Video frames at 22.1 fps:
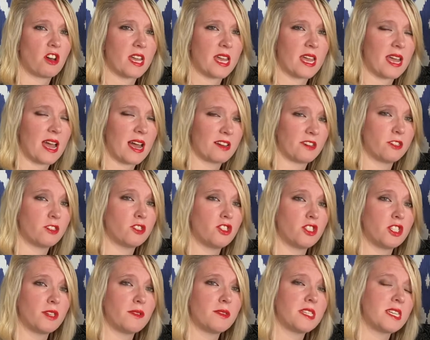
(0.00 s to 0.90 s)
he had a
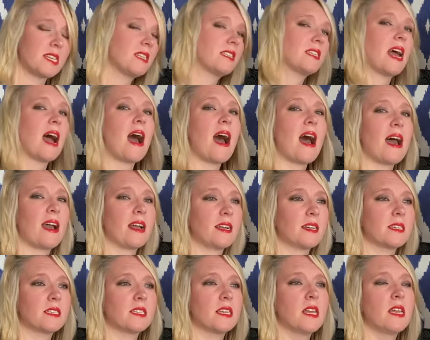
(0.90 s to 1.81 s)
duty to
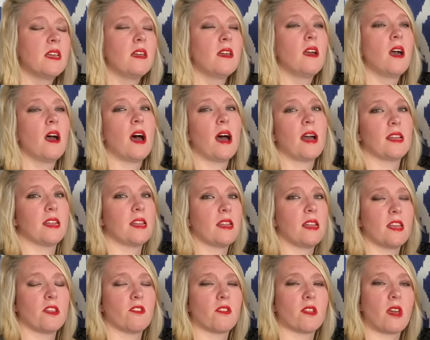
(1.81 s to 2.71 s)
act
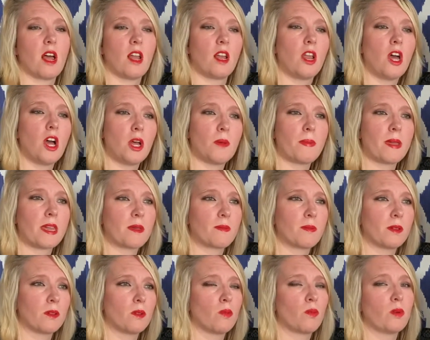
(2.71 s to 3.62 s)
and alert
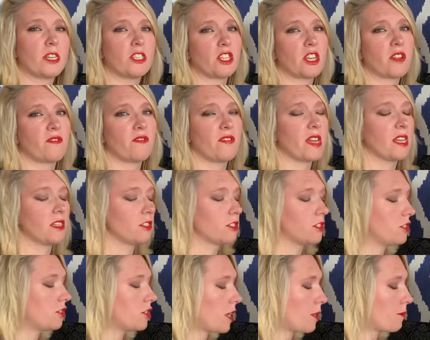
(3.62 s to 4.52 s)
people, which he failed
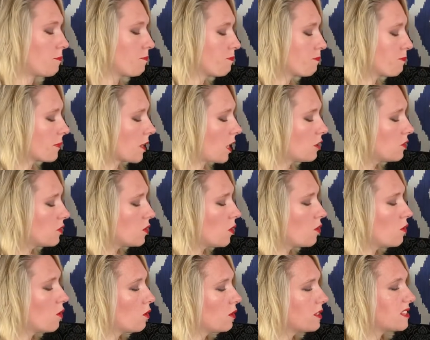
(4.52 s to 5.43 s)
to do.
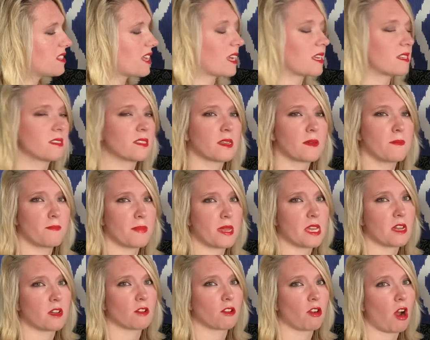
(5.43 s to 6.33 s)
So those things can
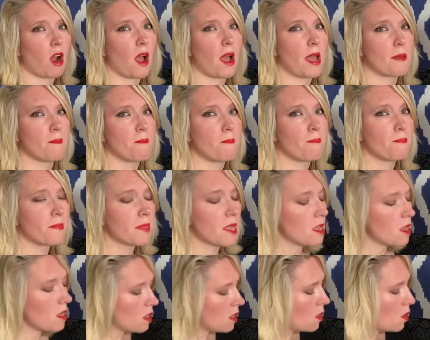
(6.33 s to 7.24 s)
be a crime.
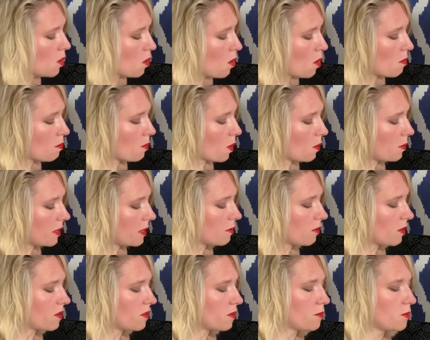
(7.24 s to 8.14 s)
Probably
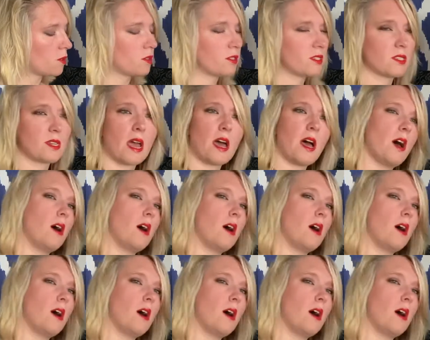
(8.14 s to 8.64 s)
one of the most